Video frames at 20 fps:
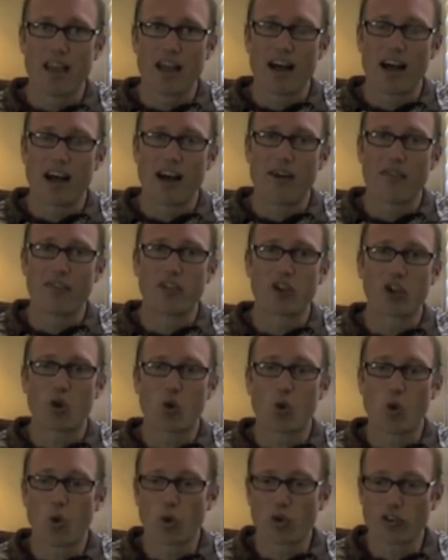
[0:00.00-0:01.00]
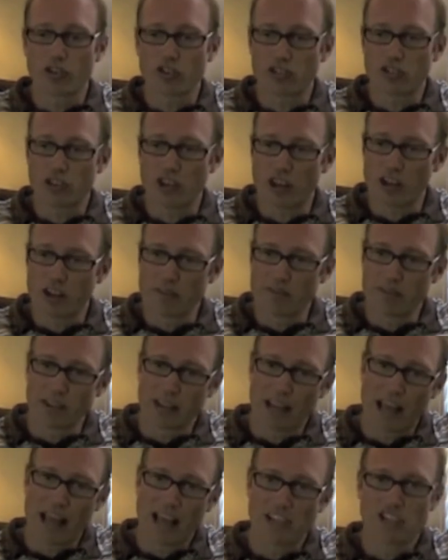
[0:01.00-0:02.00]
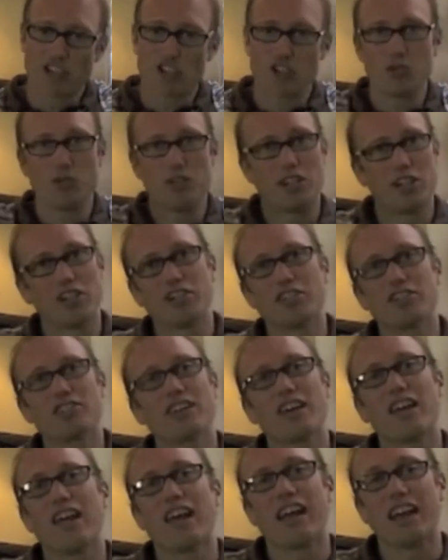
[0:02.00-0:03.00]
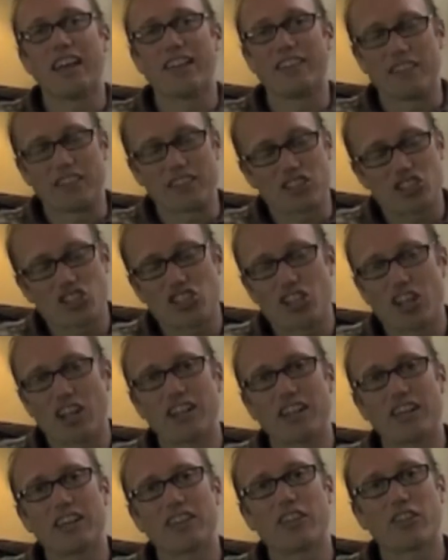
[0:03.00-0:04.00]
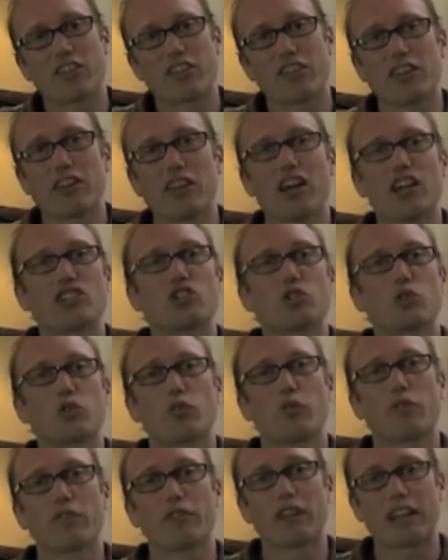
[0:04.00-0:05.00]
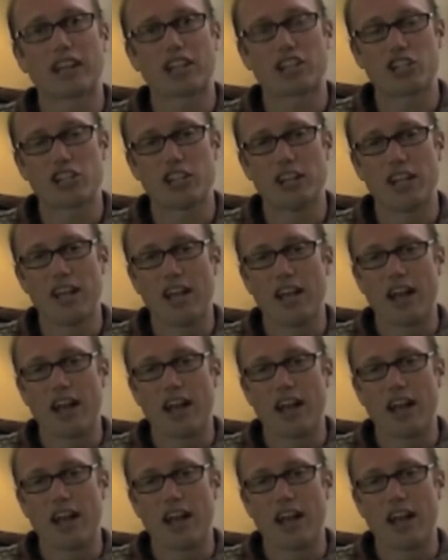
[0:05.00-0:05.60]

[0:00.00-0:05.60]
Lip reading: The course of the last 2 years in the studying, the theological reflection,